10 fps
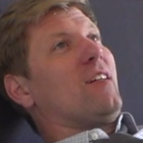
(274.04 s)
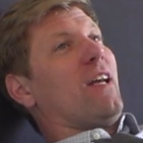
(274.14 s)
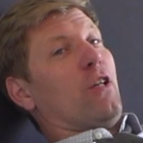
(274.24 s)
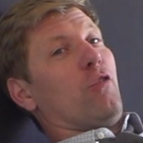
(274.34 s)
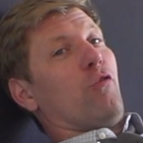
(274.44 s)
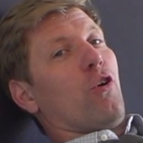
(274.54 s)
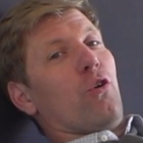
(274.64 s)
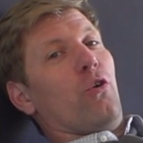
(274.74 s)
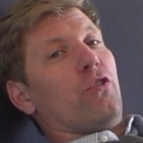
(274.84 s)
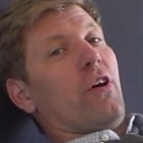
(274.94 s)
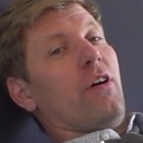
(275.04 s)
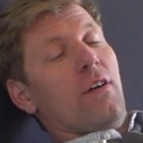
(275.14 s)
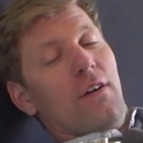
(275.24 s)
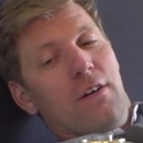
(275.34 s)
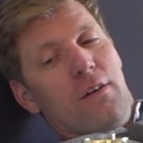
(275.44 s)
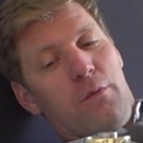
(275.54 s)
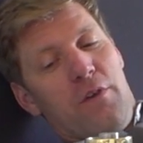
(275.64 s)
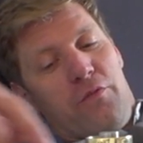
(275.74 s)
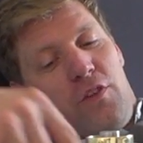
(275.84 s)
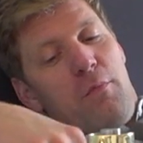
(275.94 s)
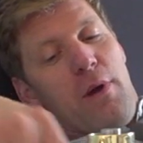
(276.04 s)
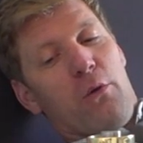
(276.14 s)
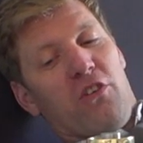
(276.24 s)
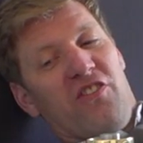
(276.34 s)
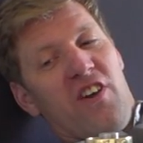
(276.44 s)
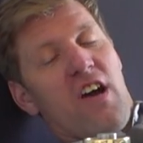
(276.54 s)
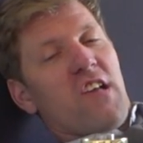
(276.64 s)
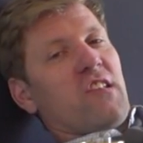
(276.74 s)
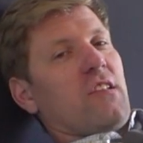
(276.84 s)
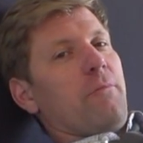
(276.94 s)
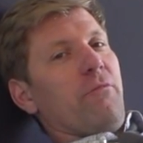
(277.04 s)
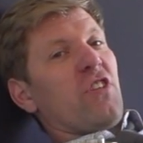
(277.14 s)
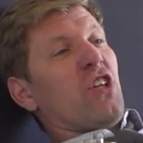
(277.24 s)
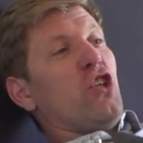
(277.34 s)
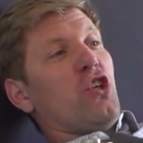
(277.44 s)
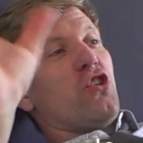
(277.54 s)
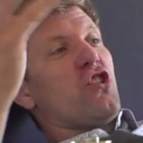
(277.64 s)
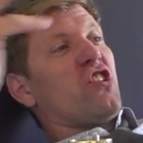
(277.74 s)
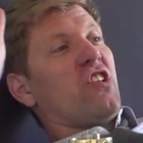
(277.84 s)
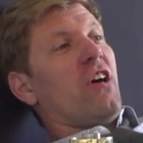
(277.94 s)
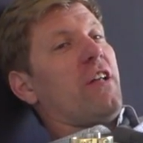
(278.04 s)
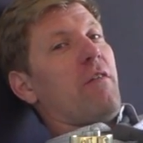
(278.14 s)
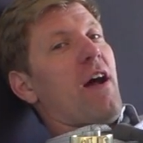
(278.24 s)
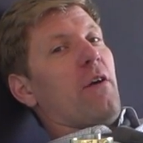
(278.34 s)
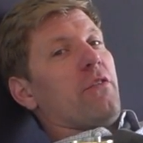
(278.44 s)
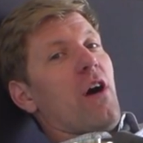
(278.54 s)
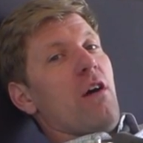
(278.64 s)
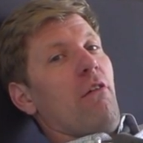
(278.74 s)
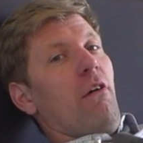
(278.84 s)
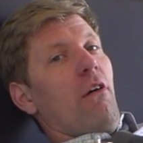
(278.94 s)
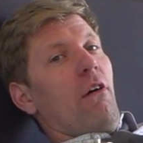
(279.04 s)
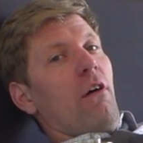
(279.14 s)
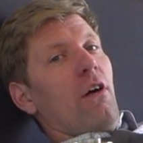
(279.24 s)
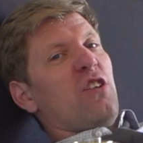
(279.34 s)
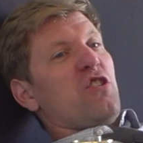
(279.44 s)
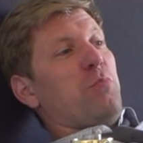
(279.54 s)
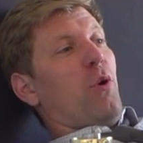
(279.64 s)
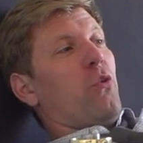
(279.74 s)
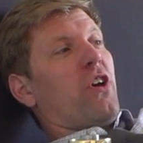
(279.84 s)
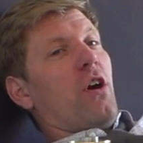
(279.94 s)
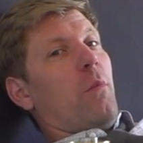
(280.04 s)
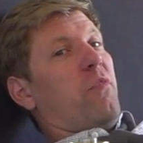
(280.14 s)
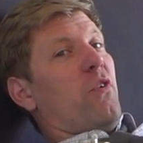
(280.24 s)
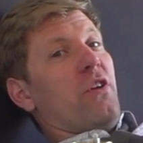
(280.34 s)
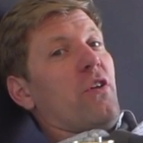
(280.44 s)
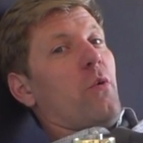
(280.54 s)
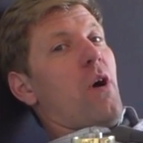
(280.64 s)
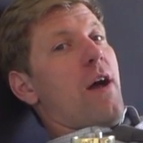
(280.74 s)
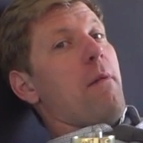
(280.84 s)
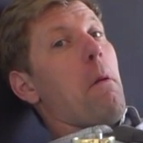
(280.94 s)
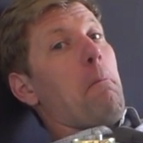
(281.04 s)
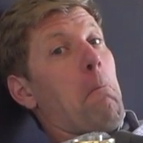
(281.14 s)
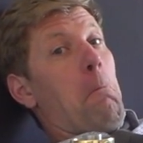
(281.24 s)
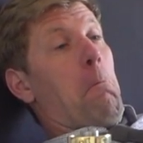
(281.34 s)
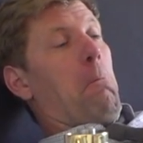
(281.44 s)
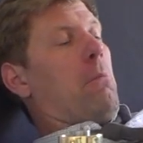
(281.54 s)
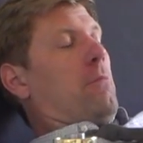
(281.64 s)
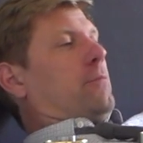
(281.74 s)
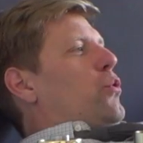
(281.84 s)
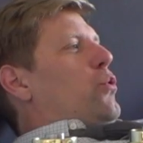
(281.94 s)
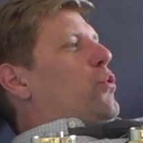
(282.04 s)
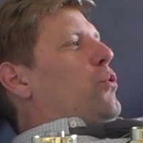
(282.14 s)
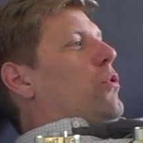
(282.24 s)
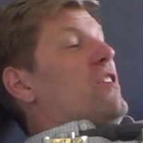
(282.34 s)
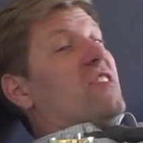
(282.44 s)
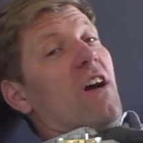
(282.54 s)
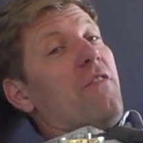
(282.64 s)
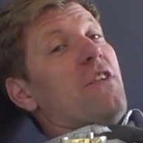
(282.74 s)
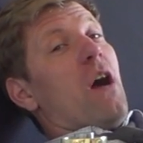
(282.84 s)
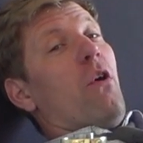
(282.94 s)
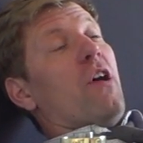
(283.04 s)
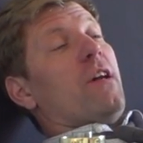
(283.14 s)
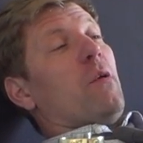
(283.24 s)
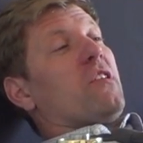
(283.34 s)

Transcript: tea in the wrong order with the milk first. You could just turn it round though and just pull the cup through the other way. You see, I've no idea